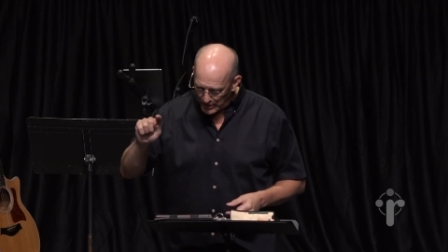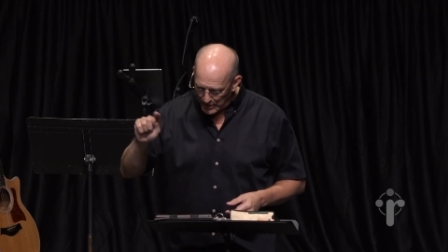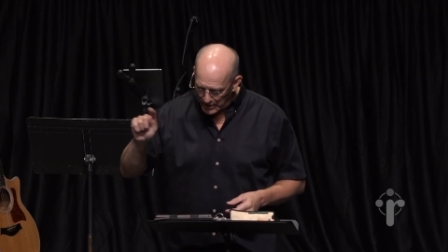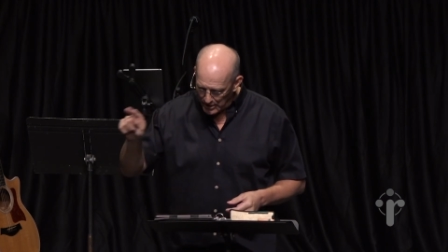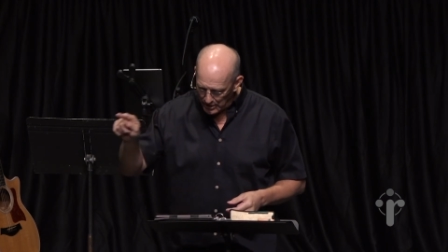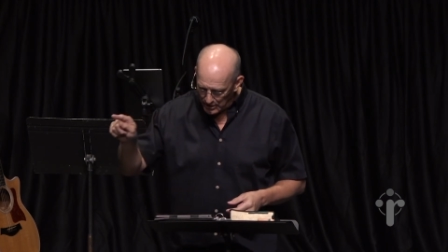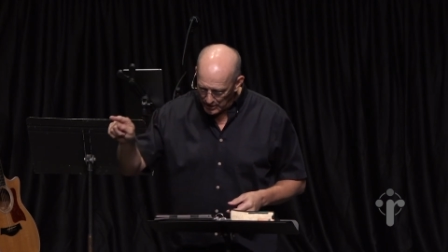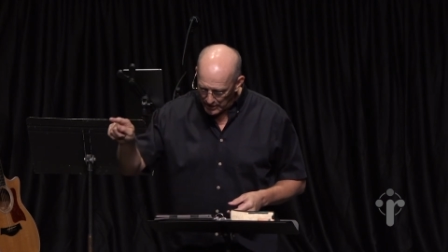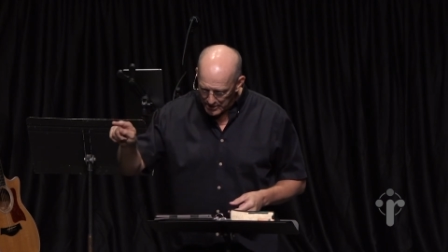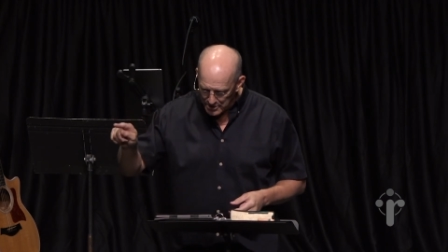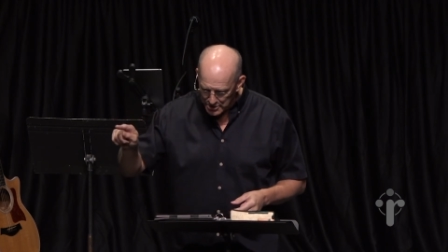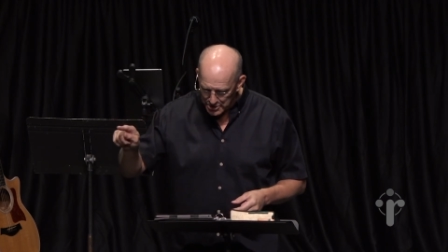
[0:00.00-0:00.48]
in
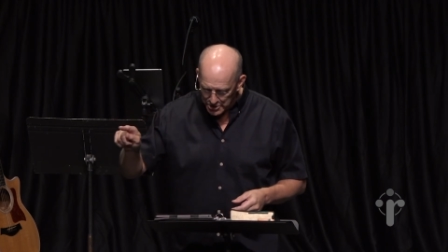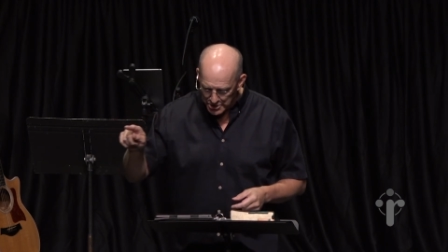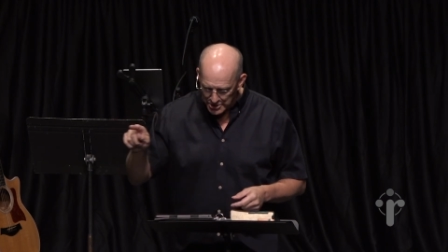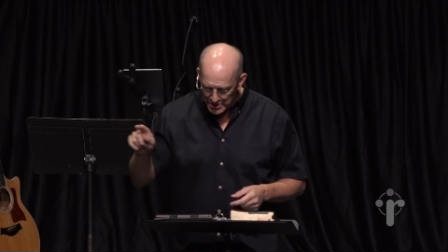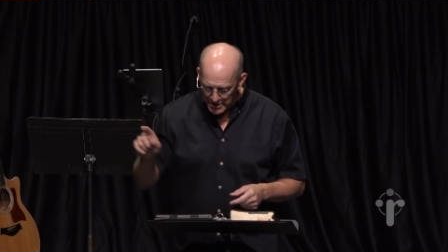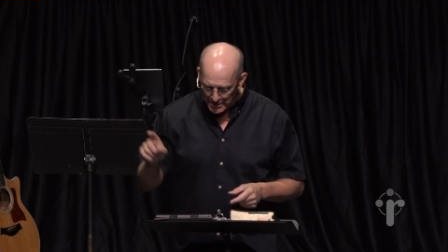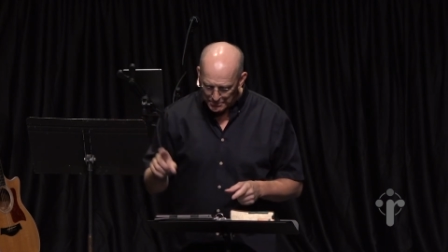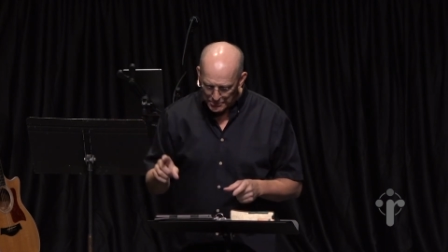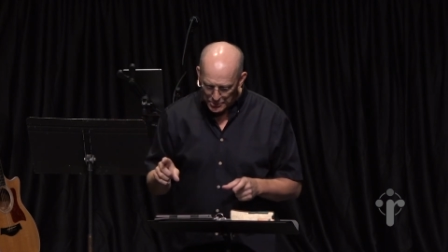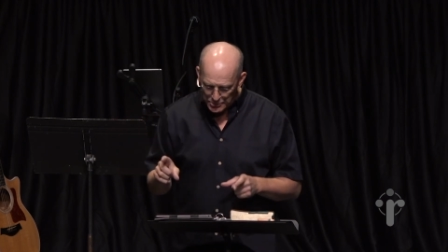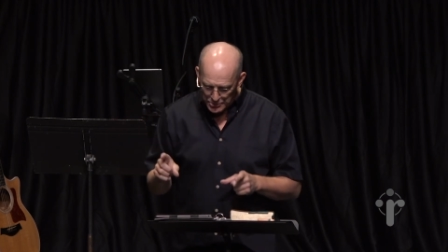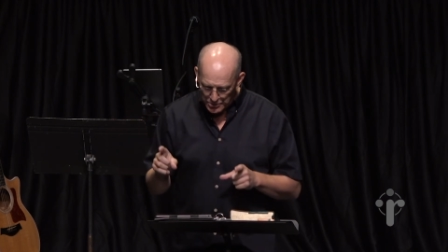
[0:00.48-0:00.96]
Galatians
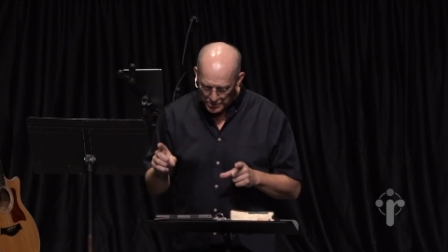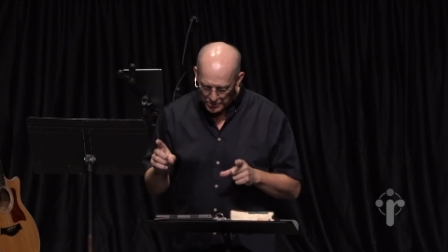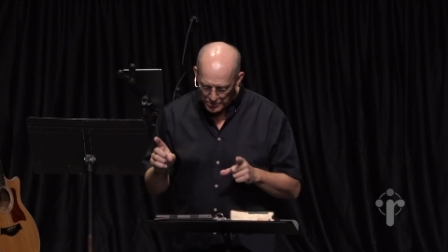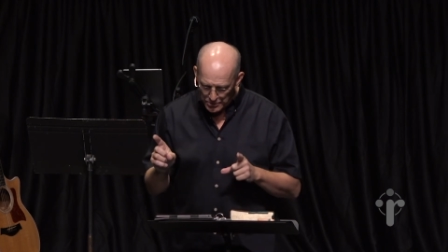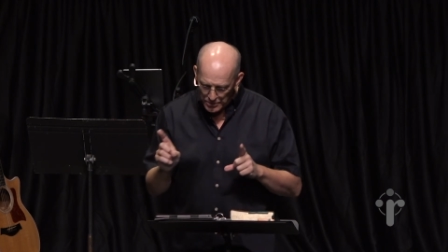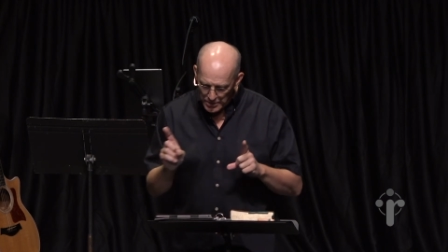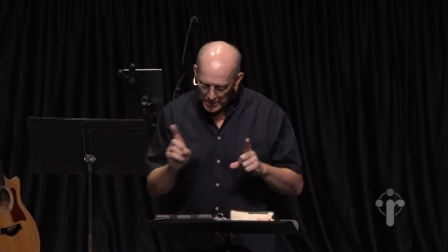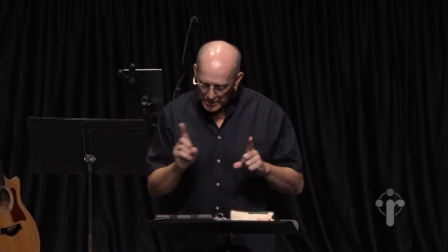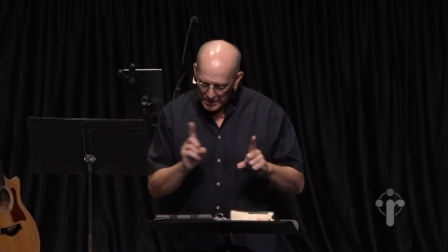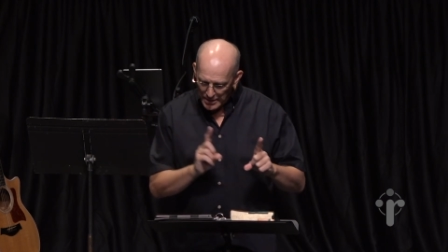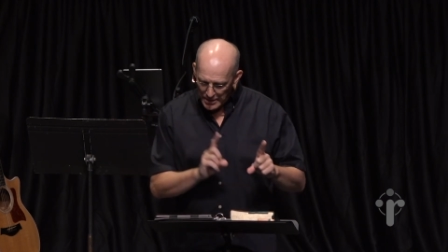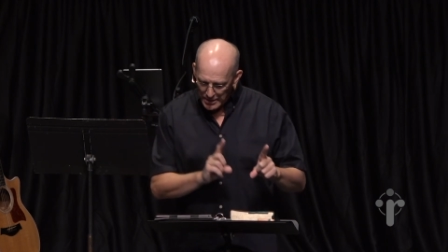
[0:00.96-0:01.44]
chapter
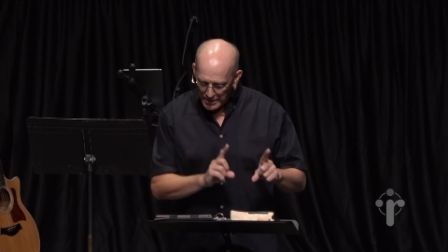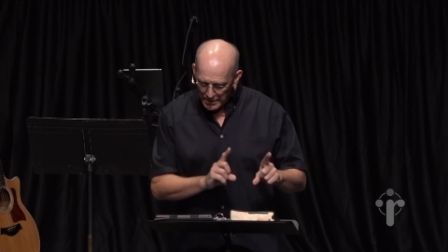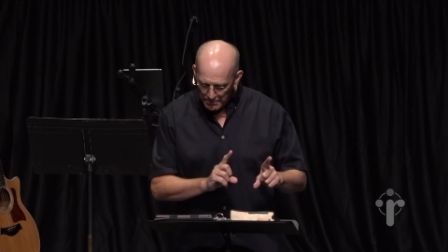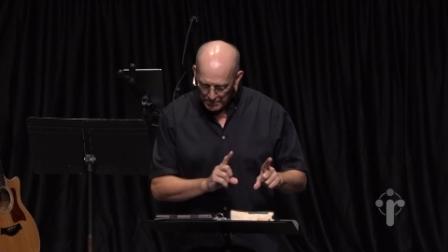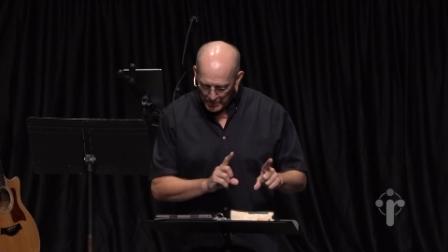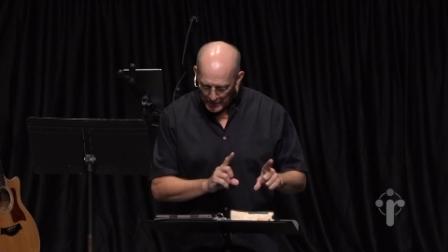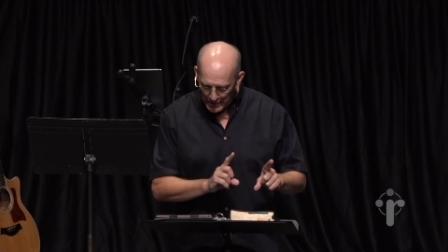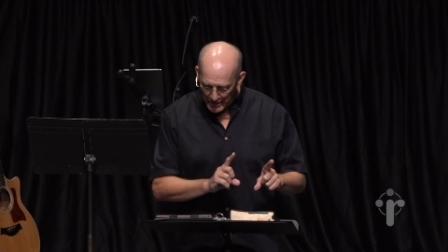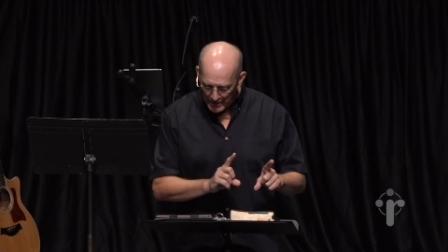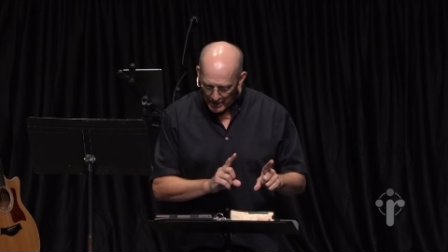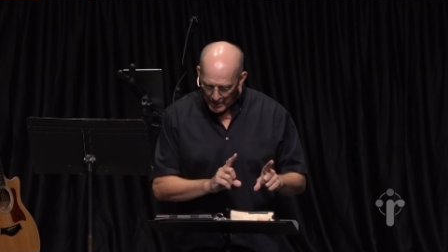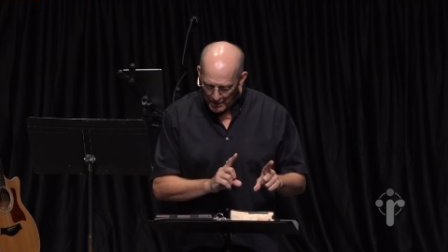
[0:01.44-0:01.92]
two,
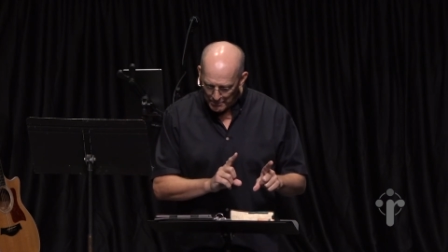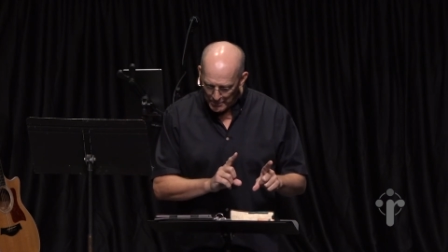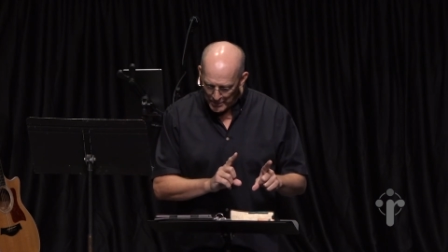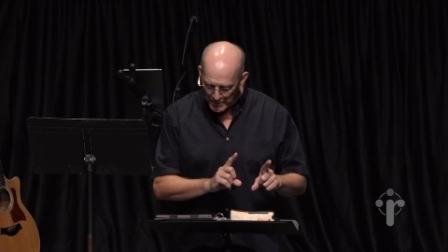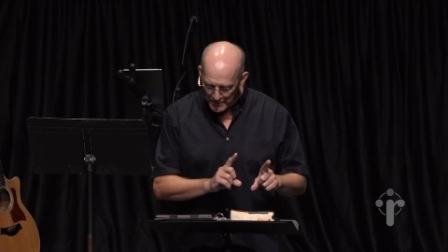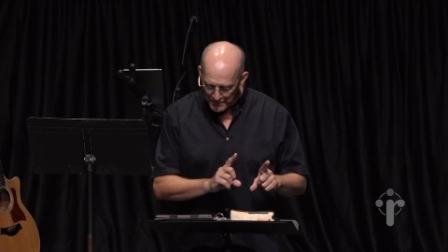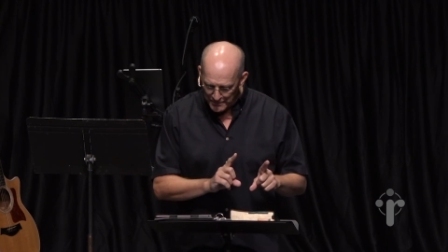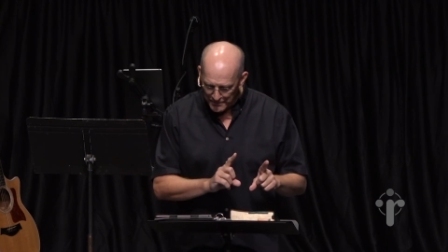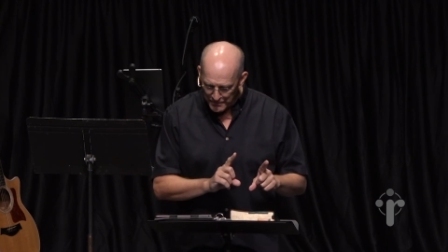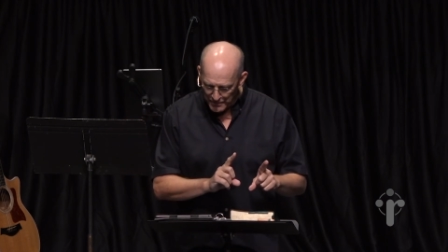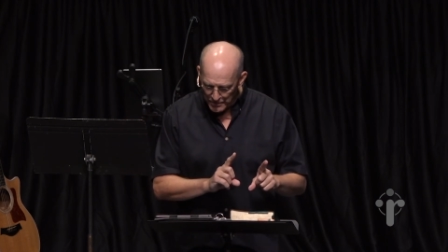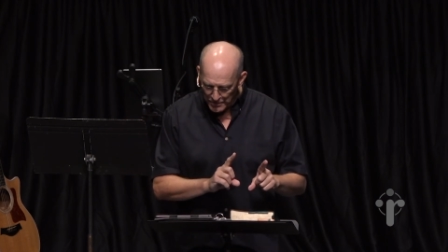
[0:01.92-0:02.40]
picking up
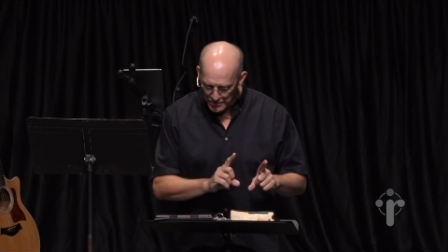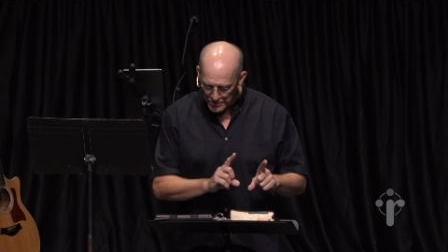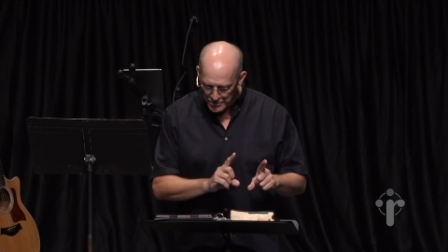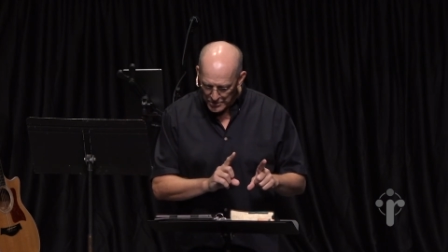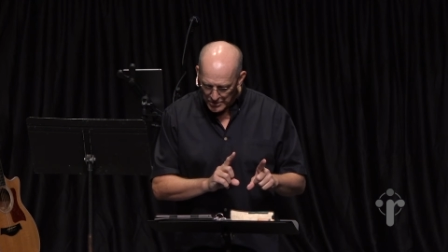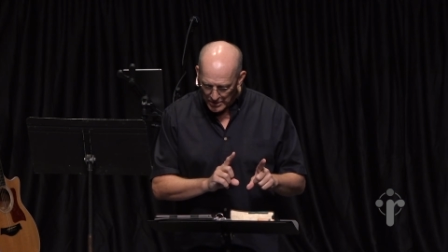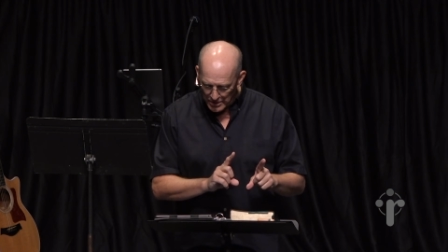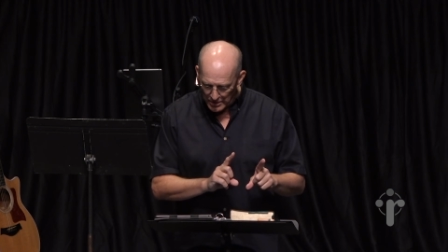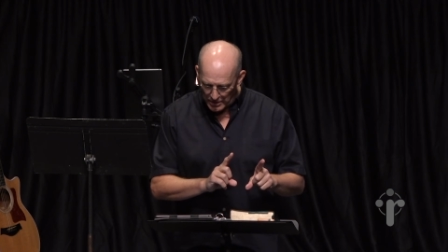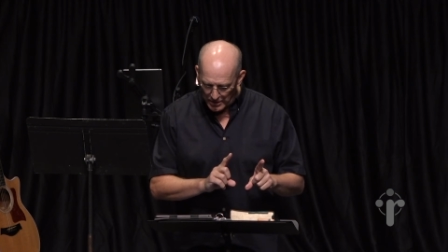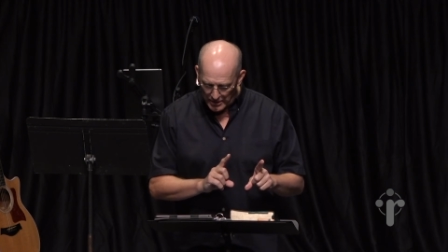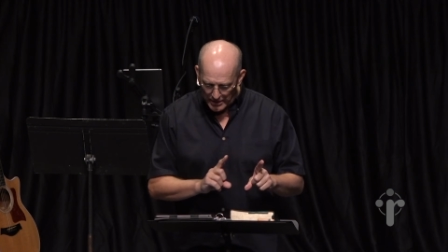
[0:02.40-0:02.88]
in
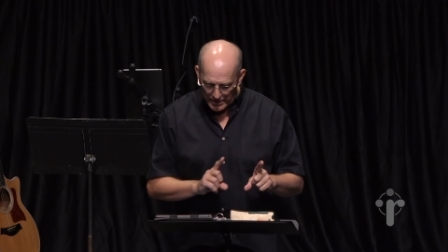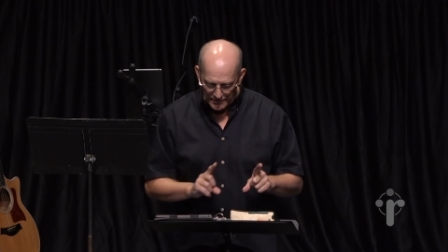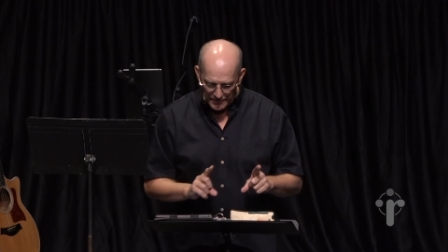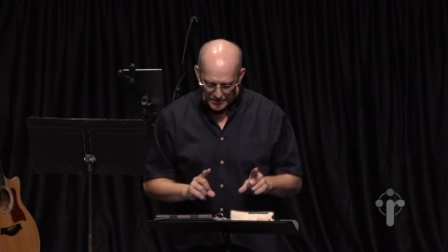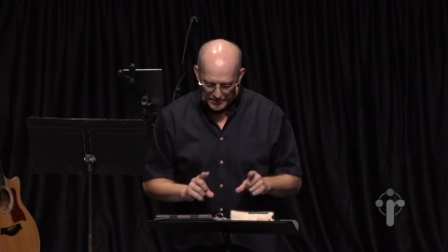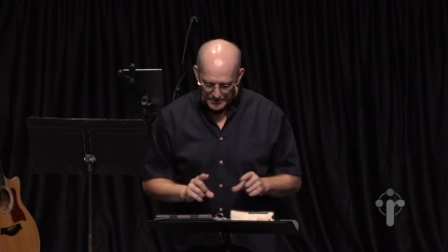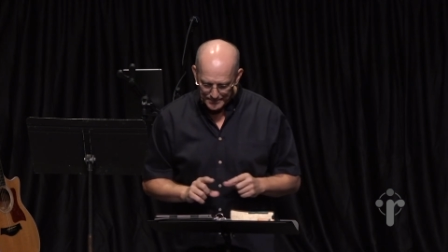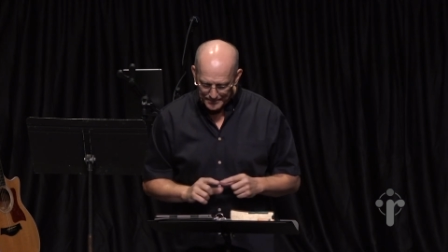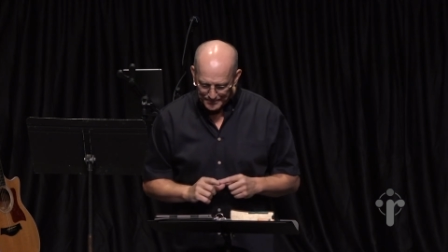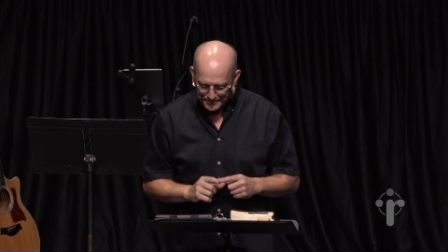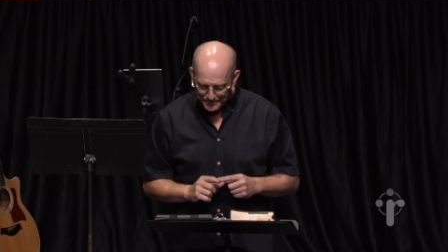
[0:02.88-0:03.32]
verse eleven.